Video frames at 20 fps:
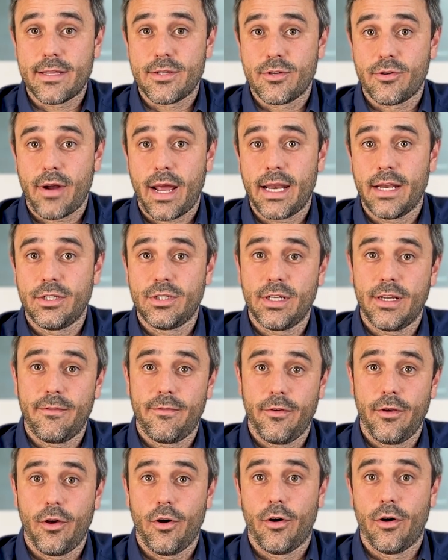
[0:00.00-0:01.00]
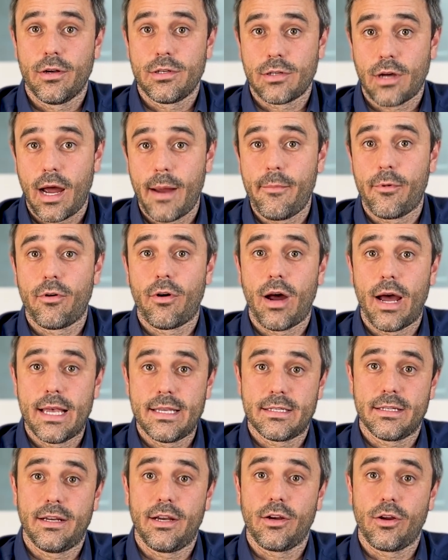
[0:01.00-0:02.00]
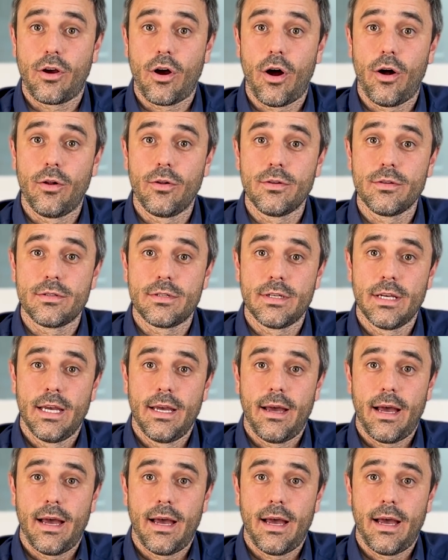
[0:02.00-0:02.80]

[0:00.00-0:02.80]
strategy for your time horizon and goals,